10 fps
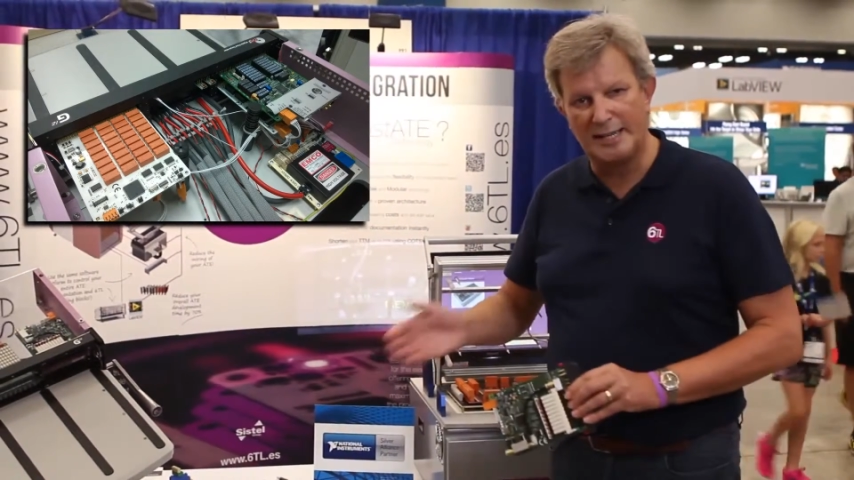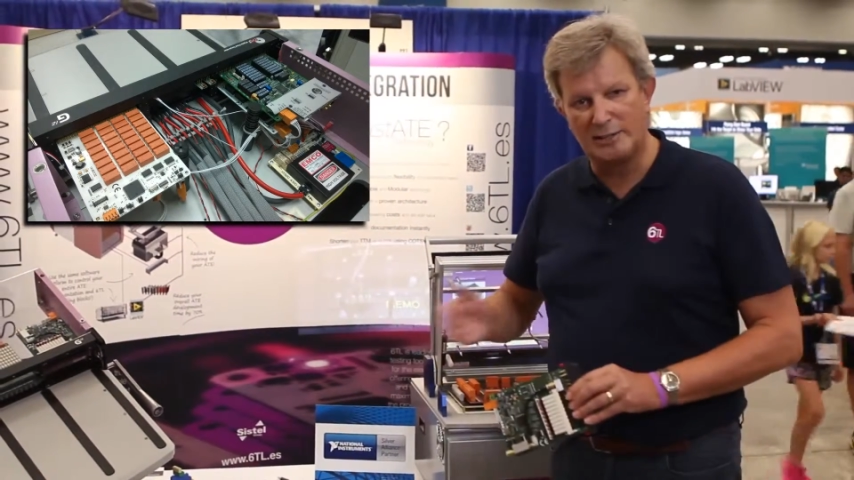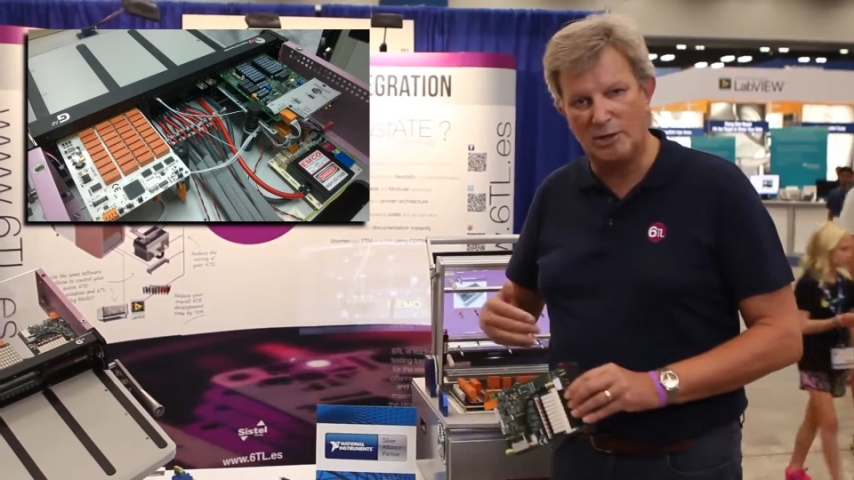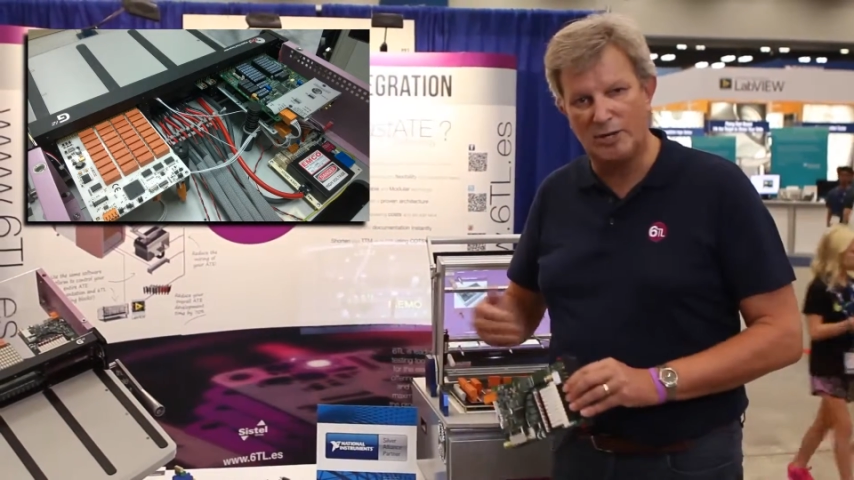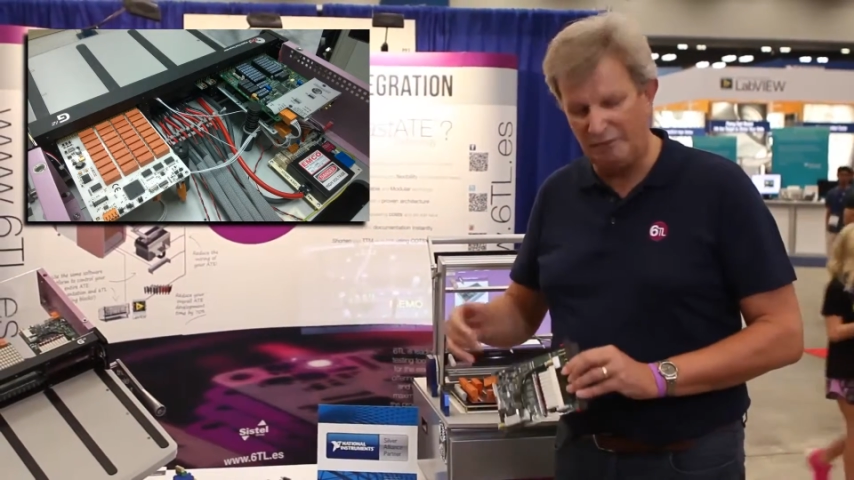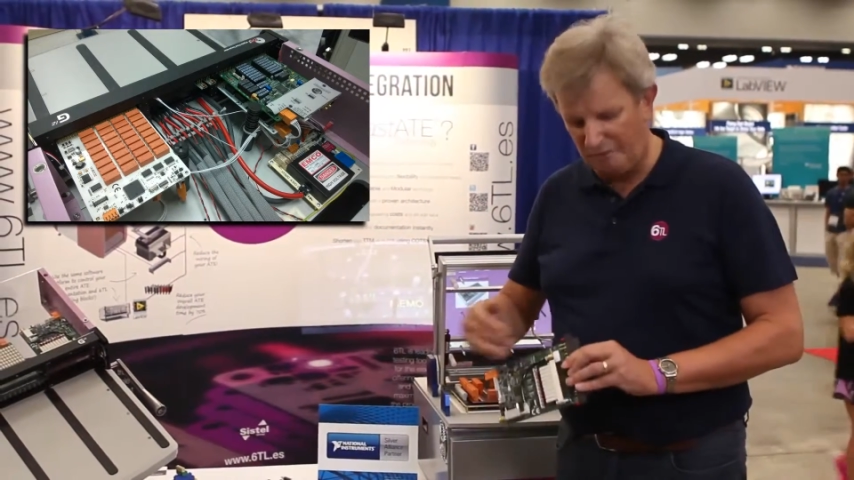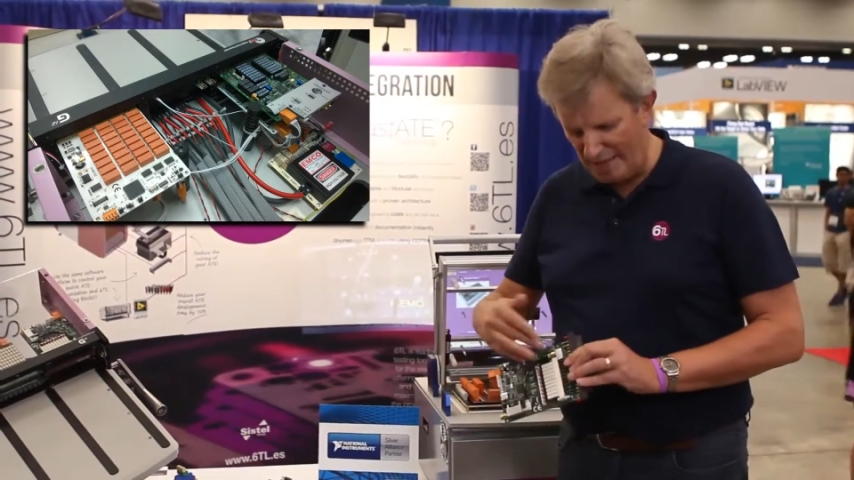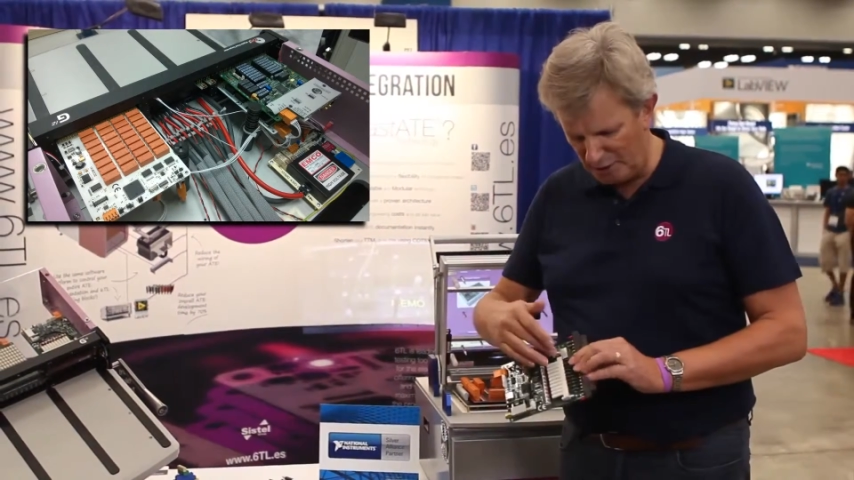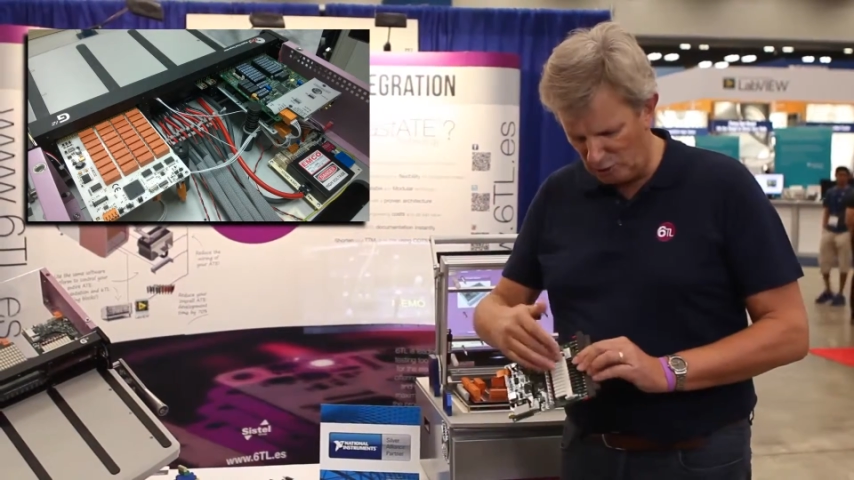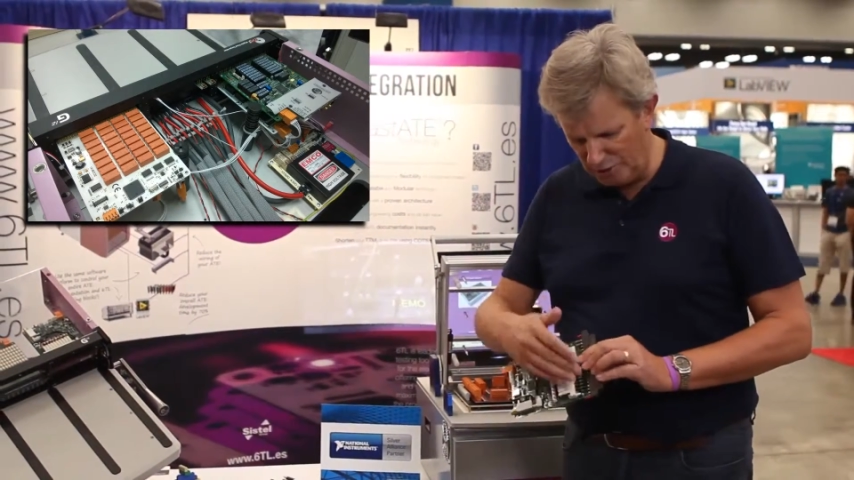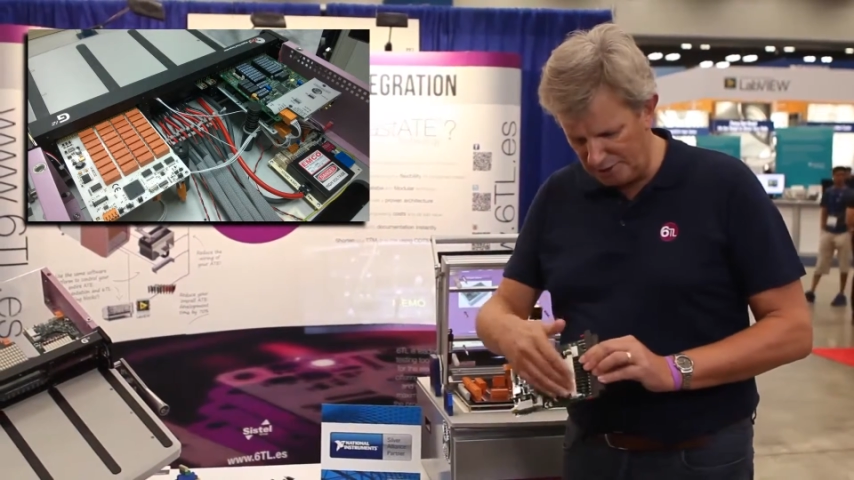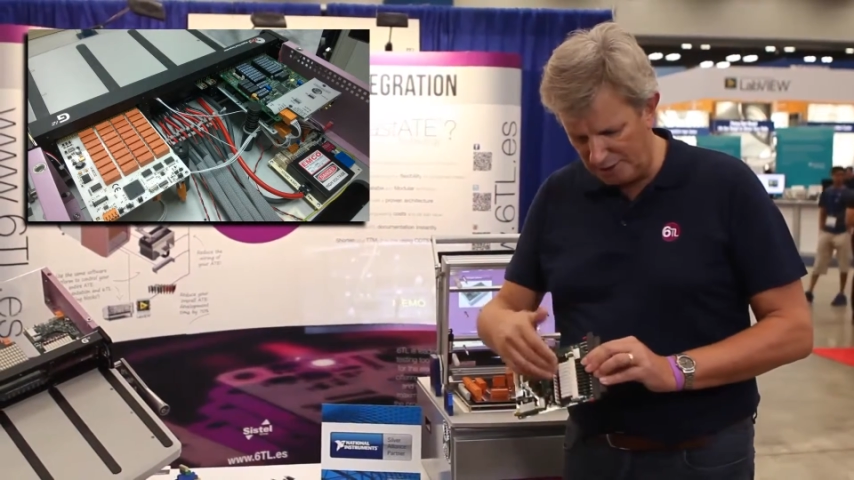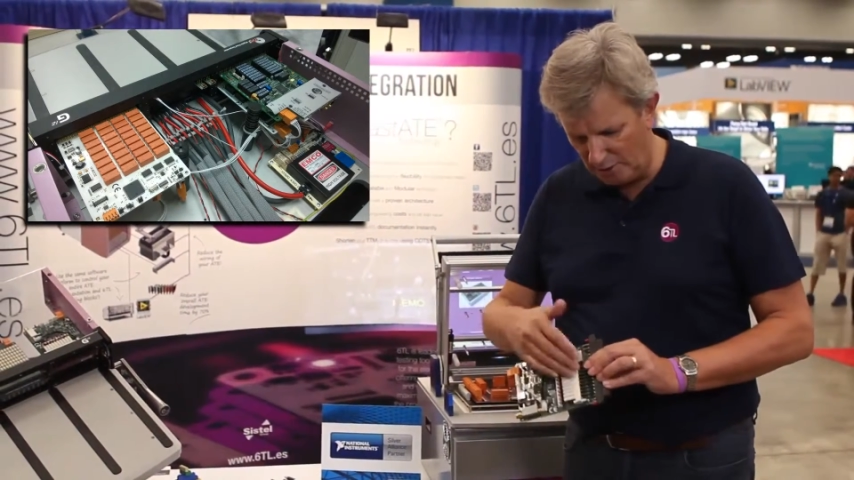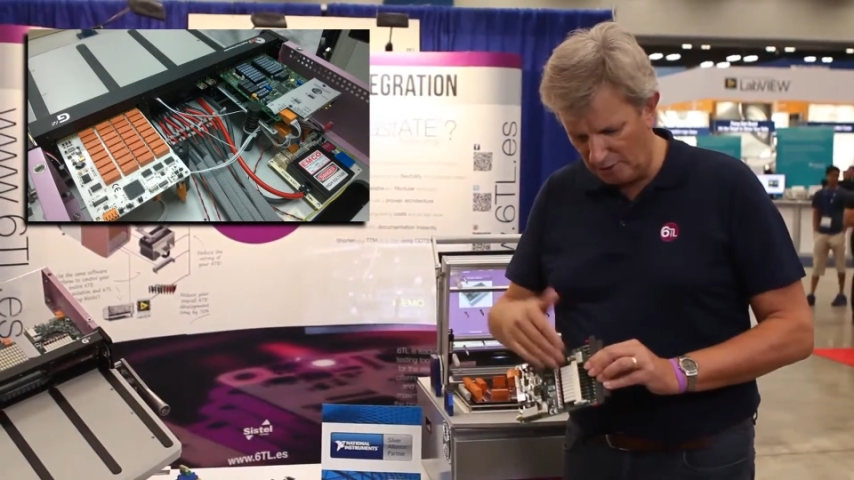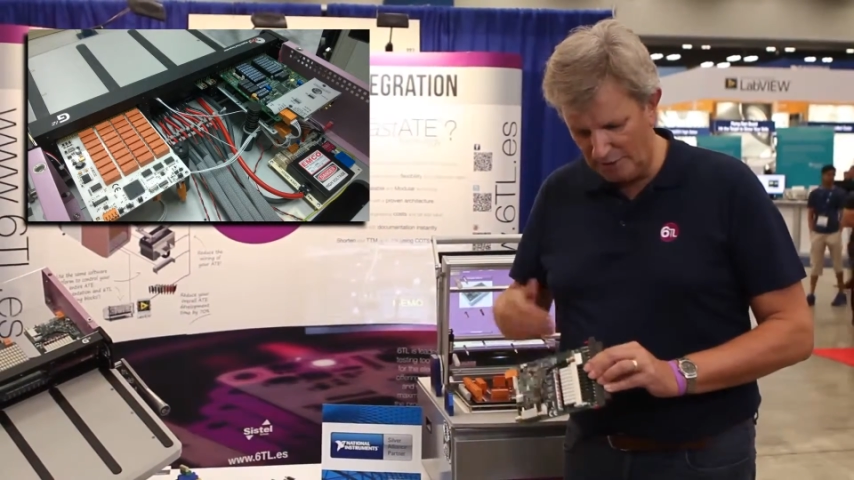catalog and find all
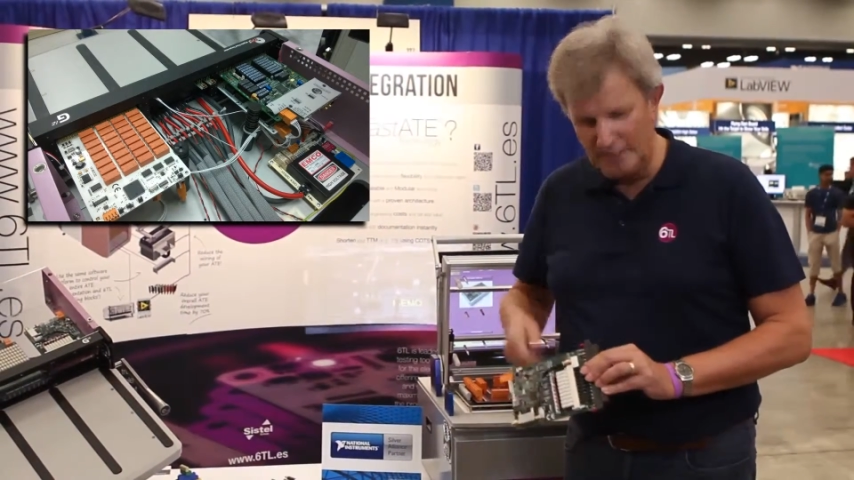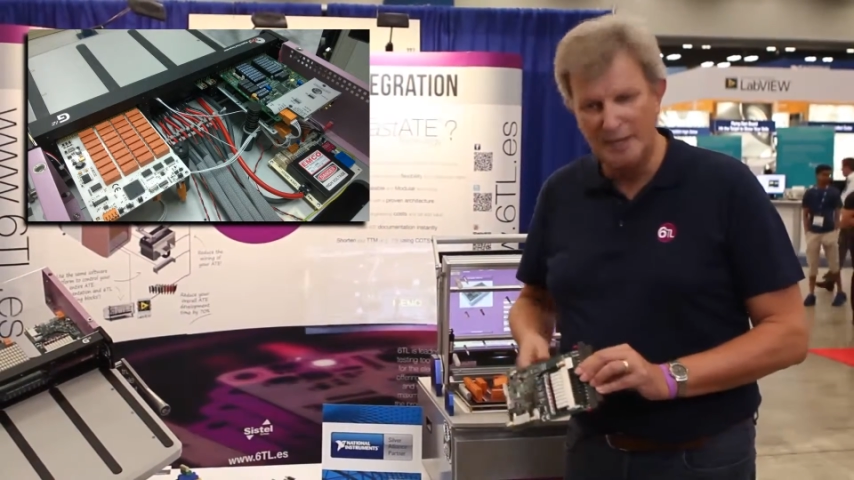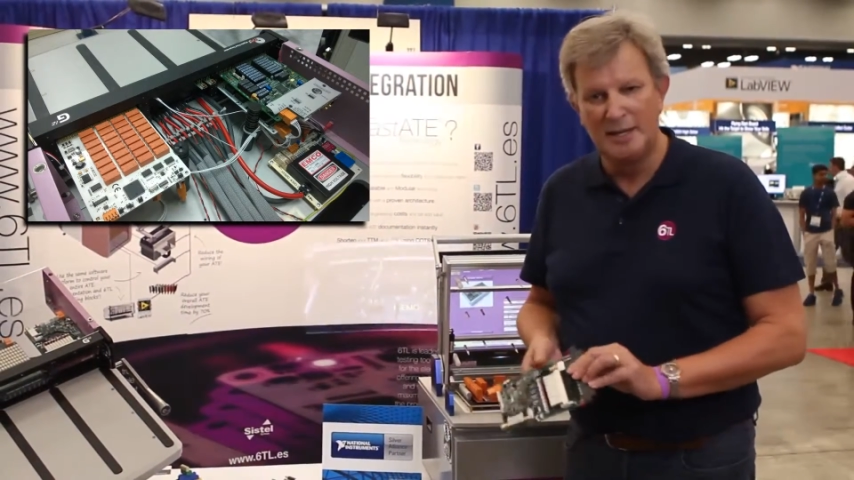these little